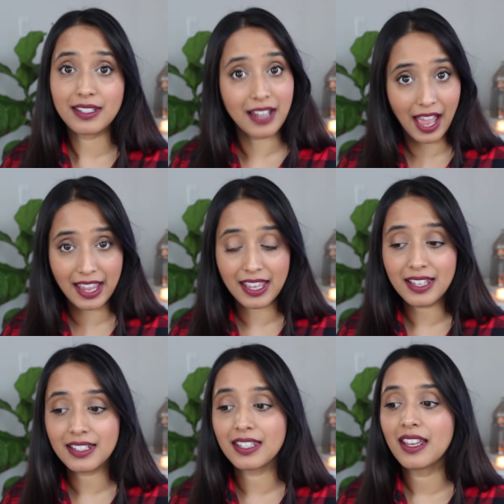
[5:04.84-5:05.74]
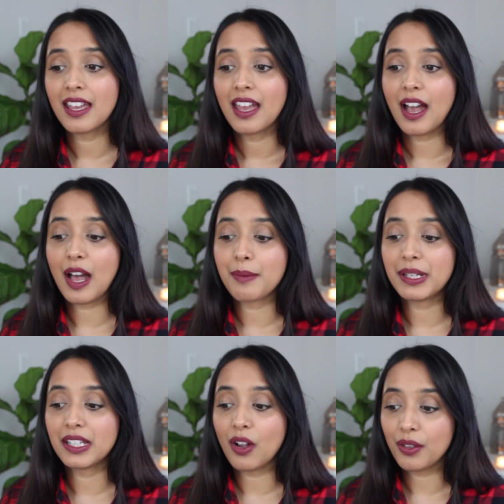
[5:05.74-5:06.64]
diet.
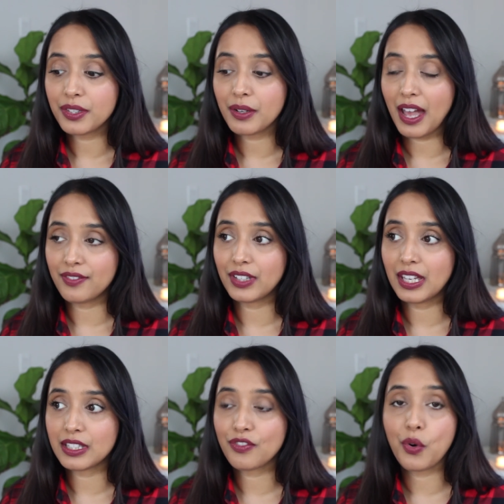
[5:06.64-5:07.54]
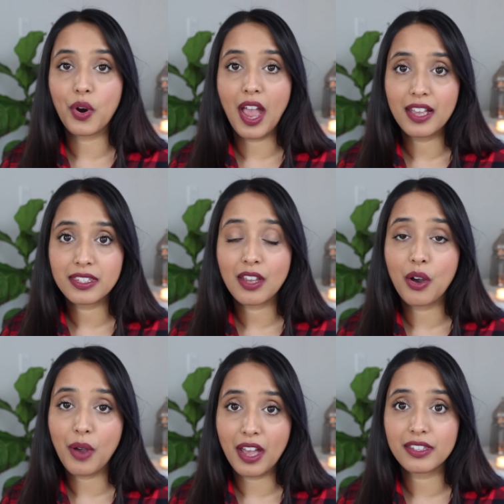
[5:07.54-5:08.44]
And he also advocates for
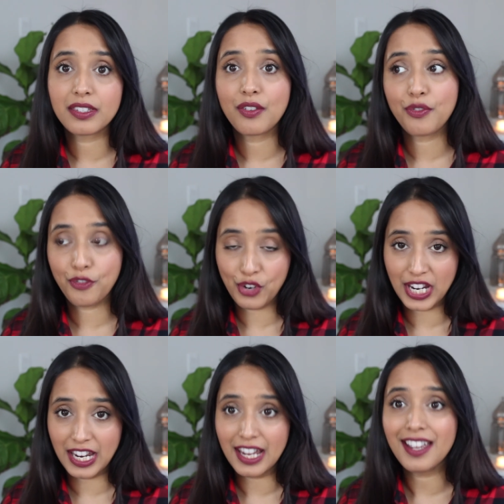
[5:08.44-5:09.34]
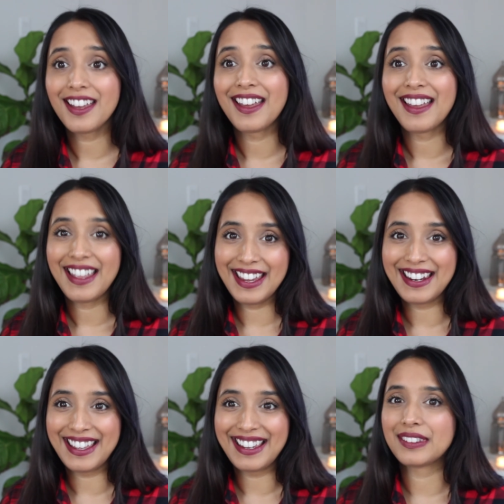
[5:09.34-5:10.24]
SOS free
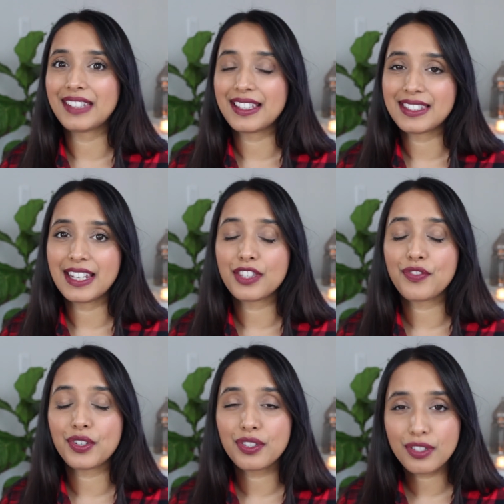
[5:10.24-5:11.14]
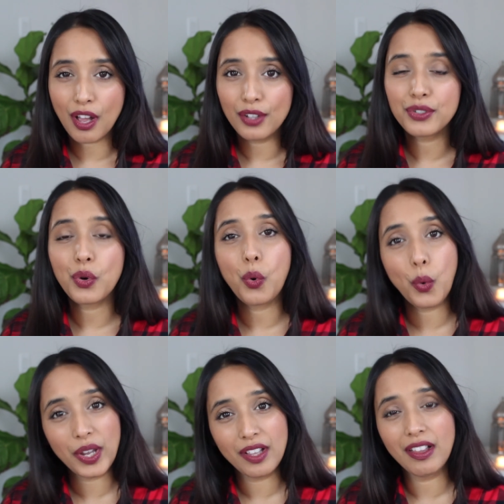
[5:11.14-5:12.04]
eating. That stands for salt,
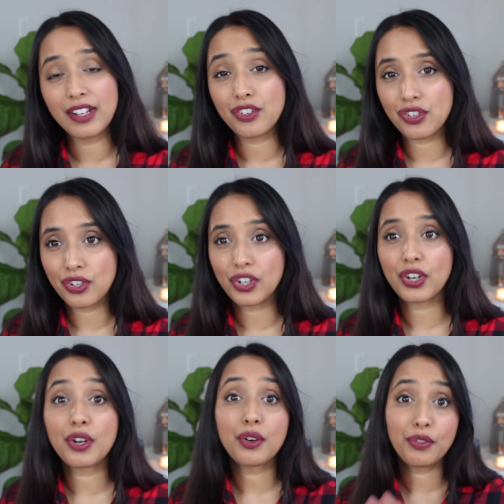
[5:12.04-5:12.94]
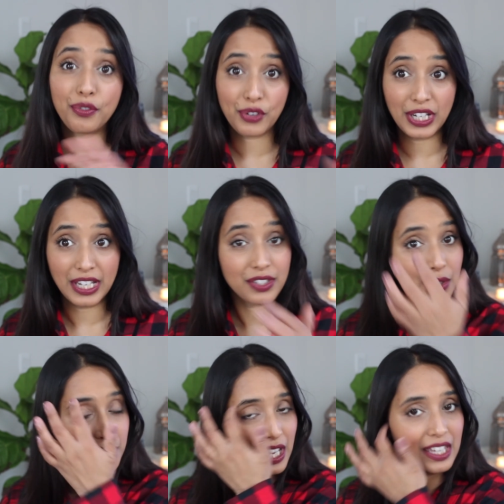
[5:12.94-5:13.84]
oil, and sugar free.
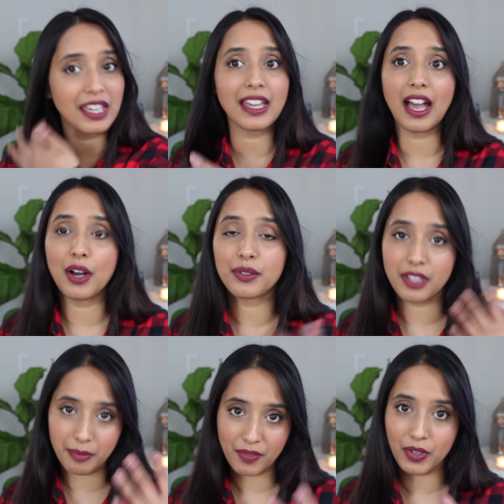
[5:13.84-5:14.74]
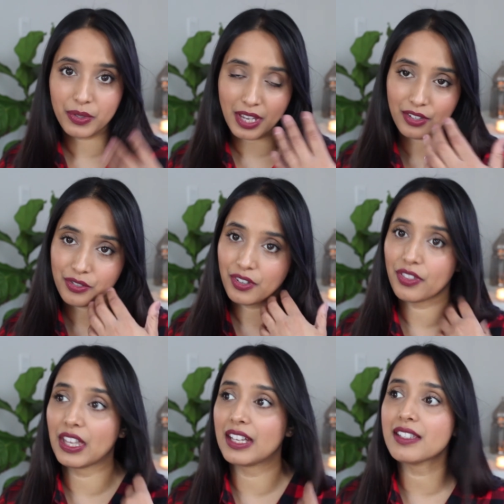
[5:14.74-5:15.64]
So taking out some of those extra
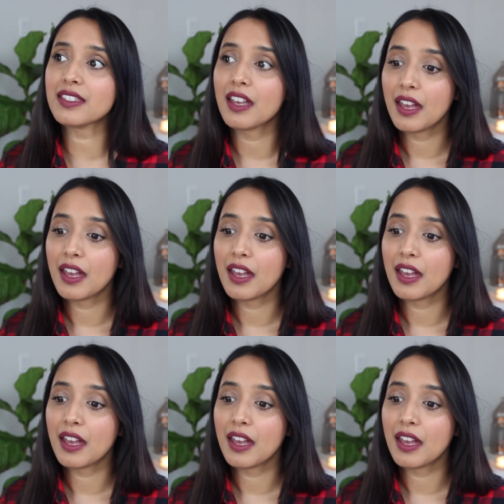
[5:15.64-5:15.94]
things,